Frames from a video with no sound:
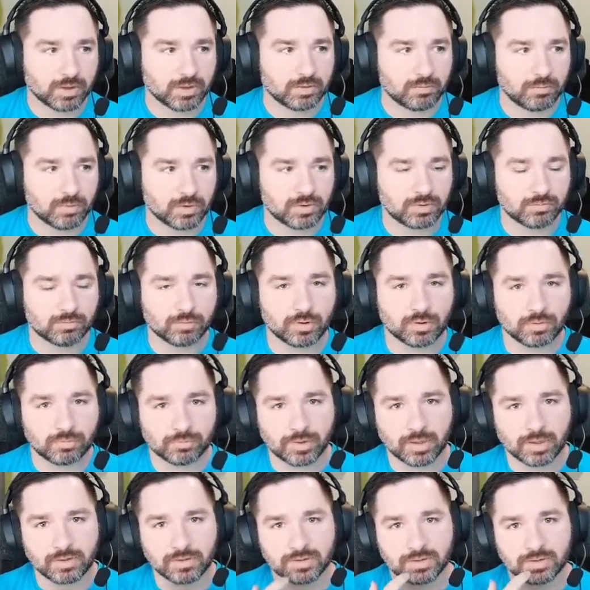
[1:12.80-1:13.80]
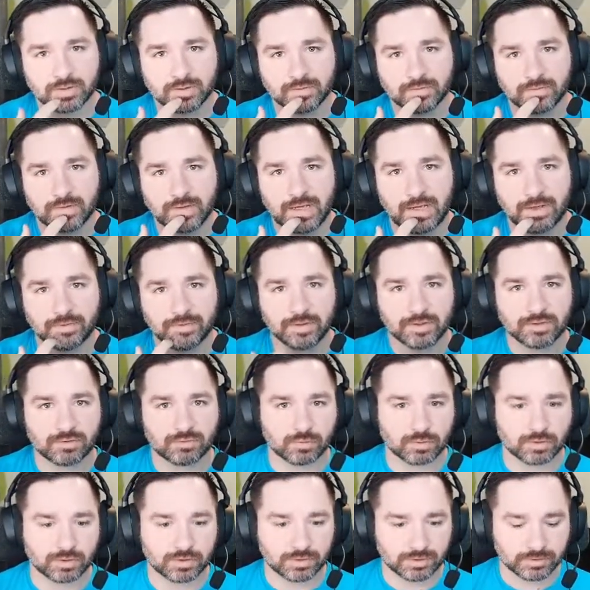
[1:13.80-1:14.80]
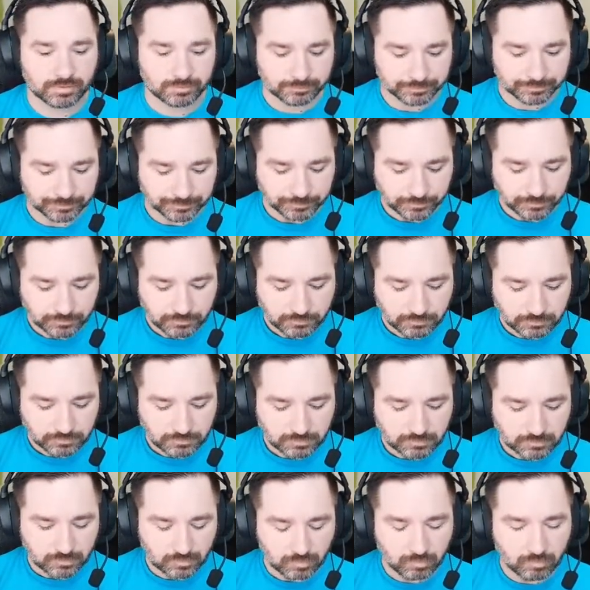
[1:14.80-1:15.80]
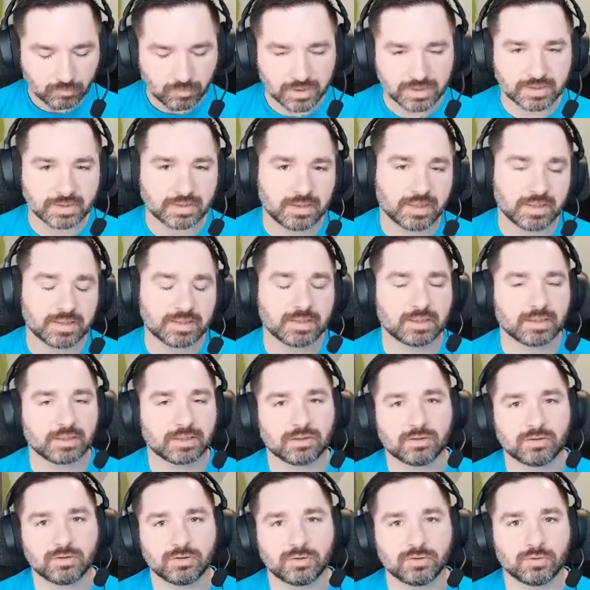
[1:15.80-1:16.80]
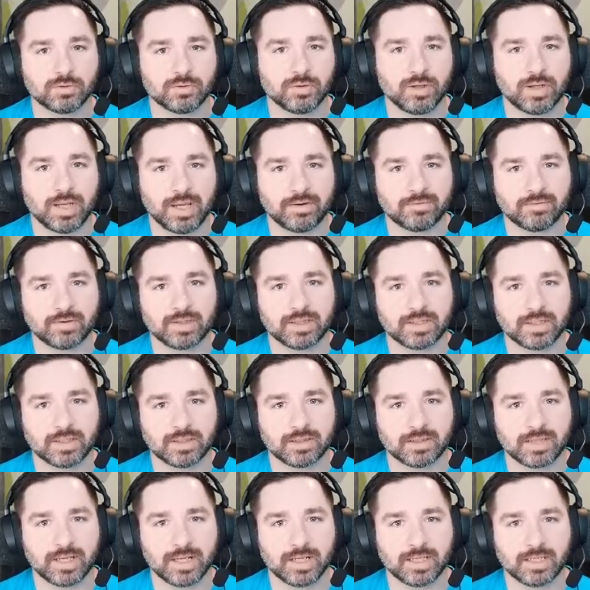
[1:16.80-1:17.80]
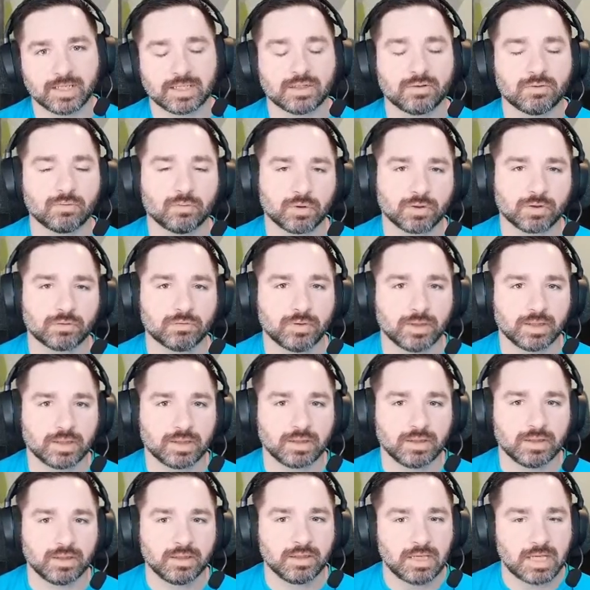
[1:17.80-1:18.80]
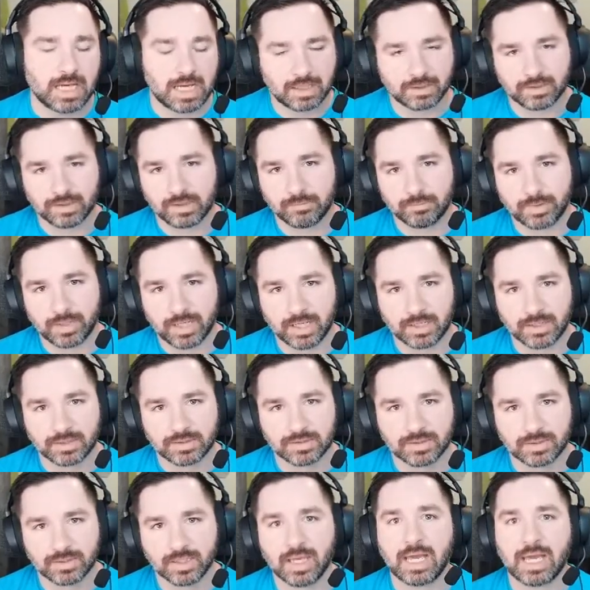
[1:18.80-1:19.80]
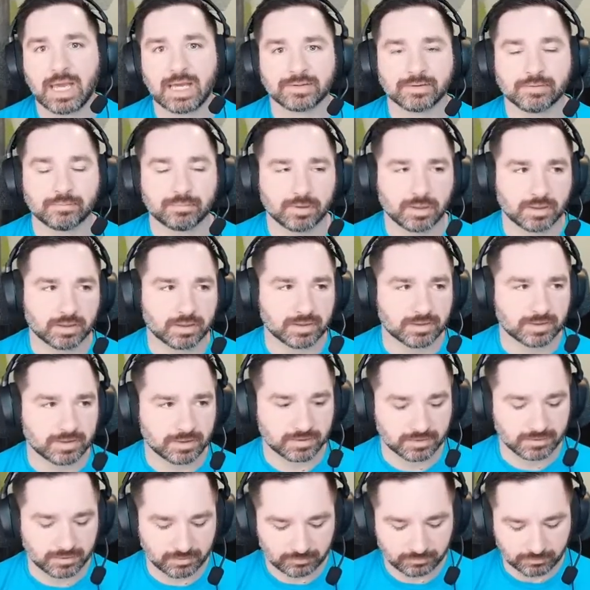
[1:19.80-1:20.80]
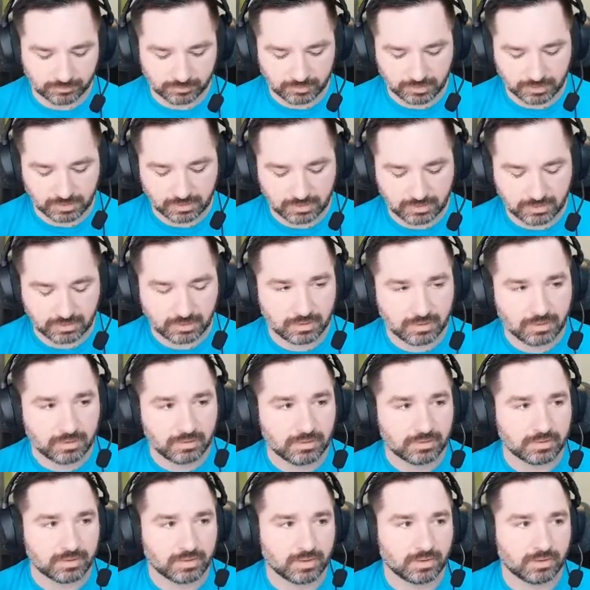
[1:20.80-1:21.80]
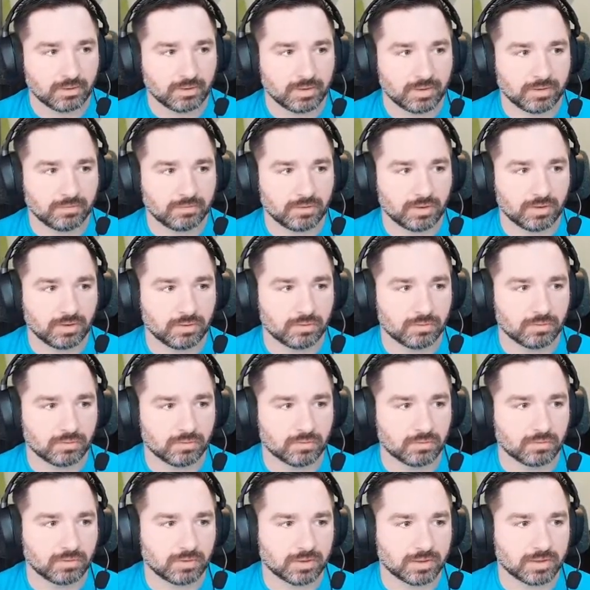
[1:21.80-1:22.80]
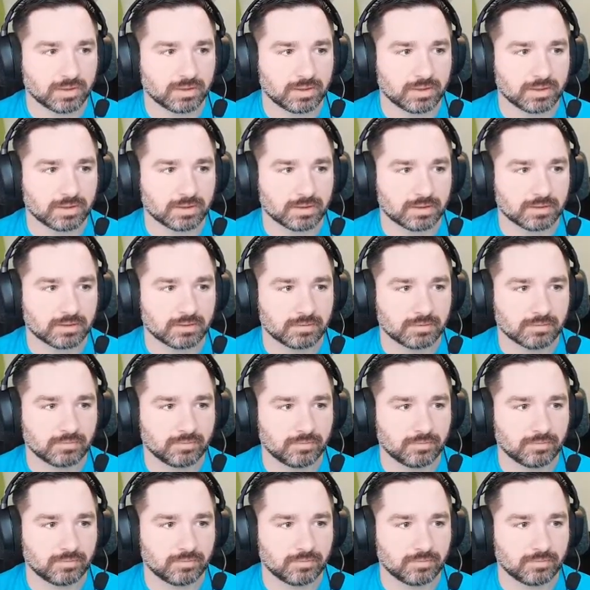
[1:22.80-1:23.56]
of the most important parts of how this works is it doesn't include everything that it can work with out of the box. It has a plugin system. So if you look at this,